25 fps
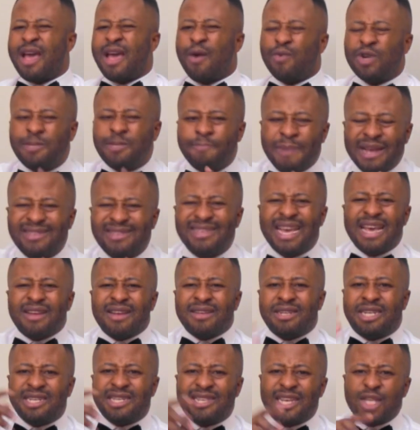which means
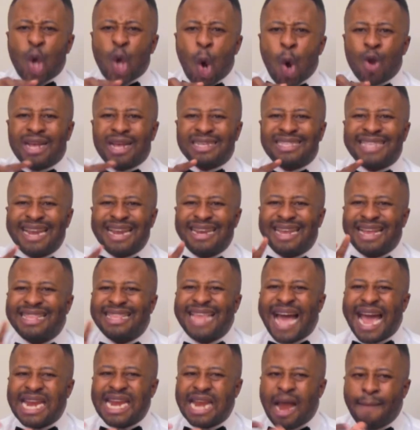Jesus understands the
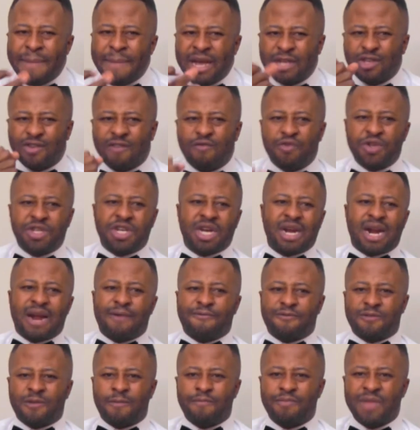dynamics of
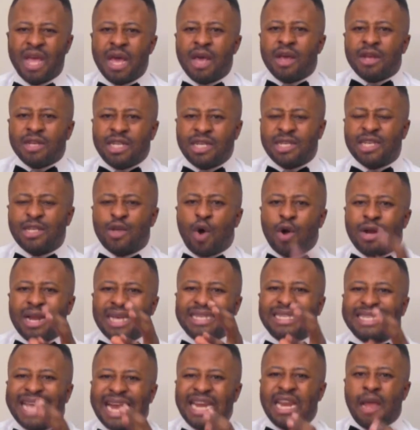witchcraft. Jesus
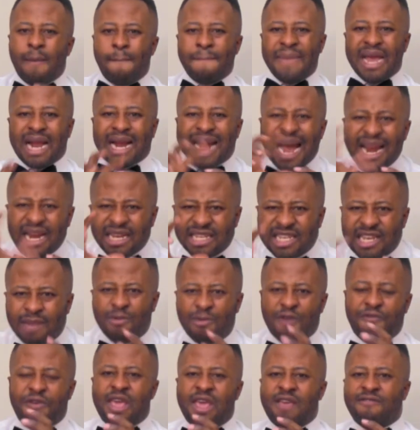understands the
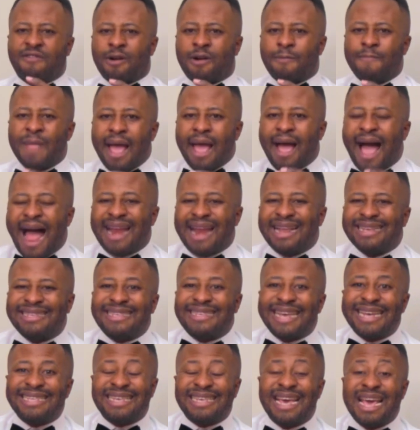mechanism of evil. And he
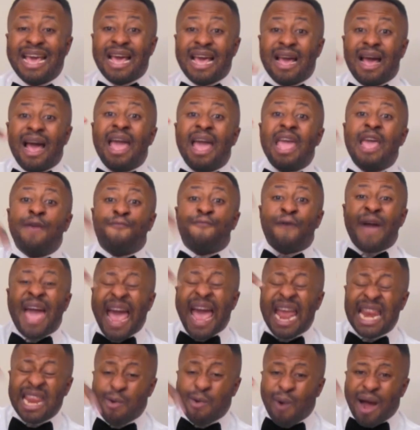says, if
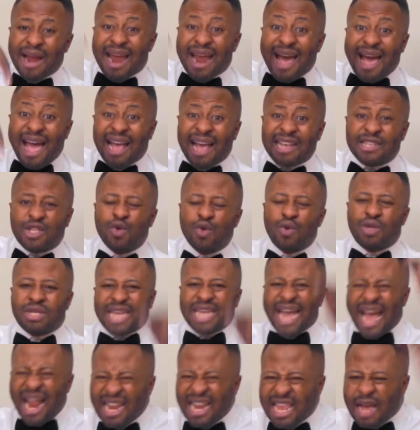anyone asks you,
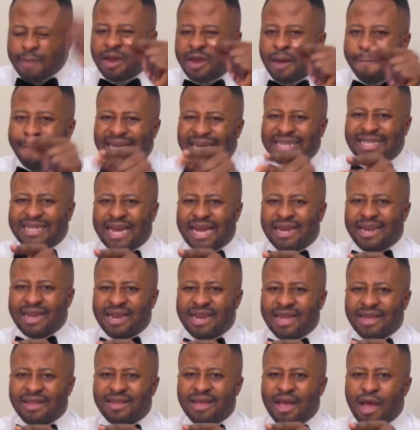tell them the master
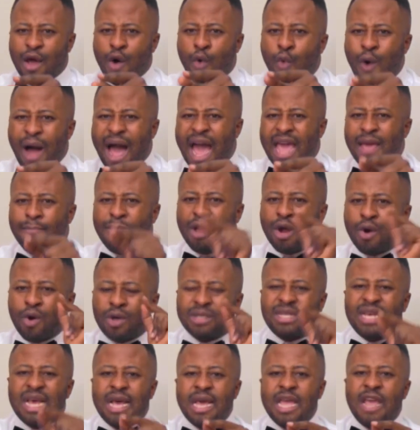needs it. Why?
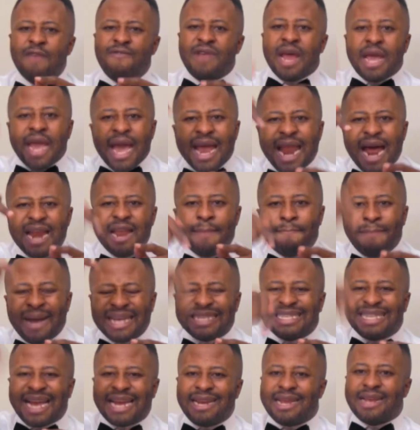Because if they hear that the
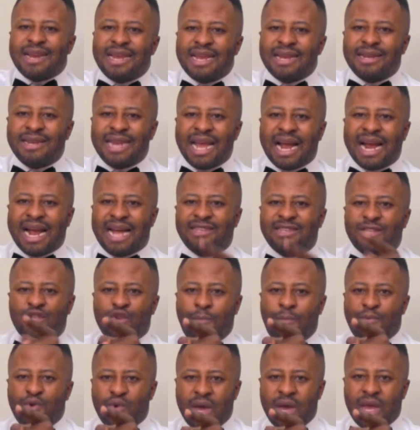master needs it, they can't
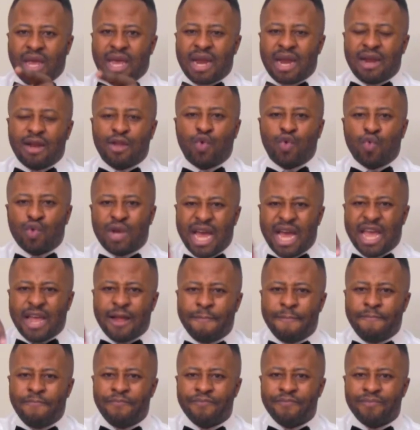stop you again.
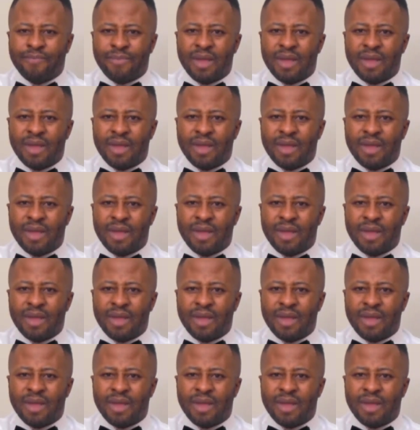Today,